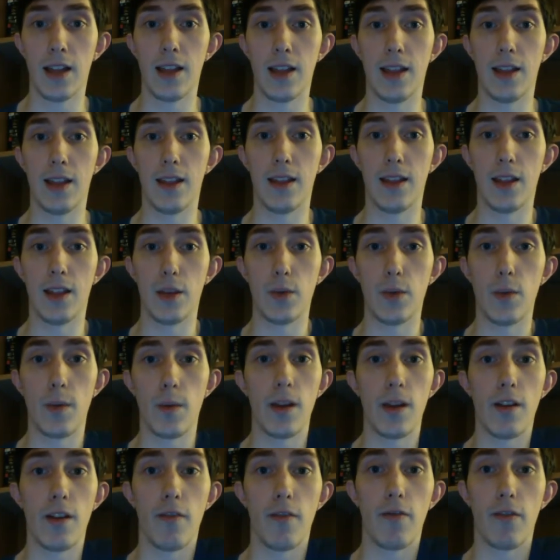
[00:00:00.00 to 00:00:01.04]
this would be
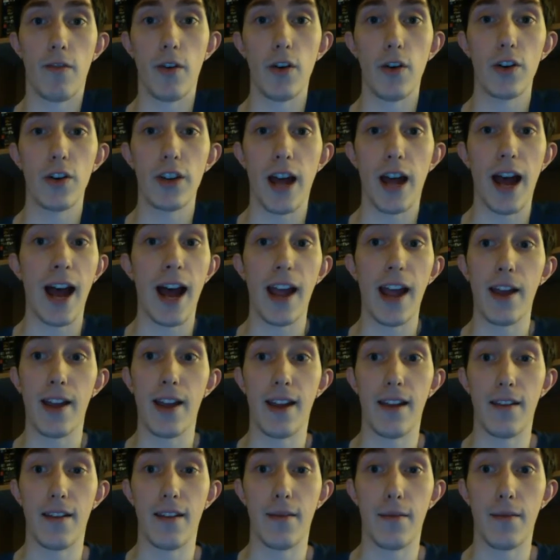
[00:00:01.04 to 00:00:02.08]
a first. I
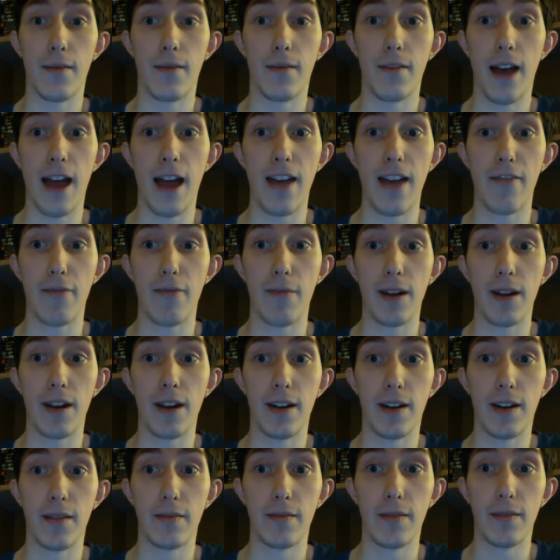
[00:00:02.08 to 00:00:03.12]

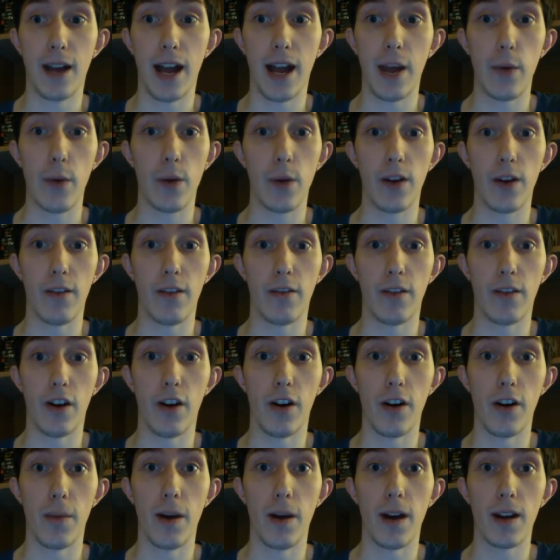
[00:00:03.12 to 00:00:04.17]
would have heard
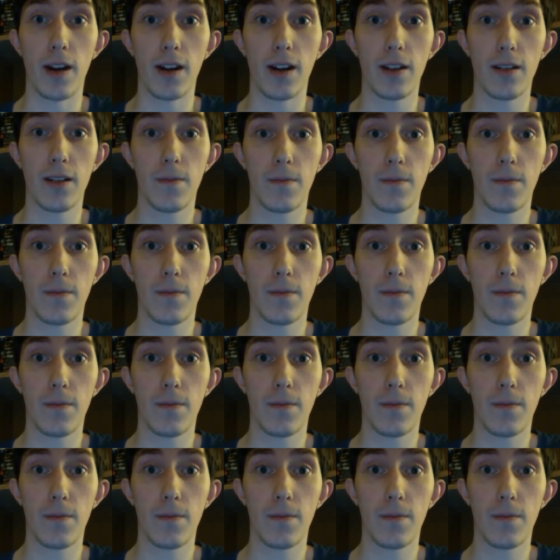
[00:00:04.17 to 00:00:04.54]
about it,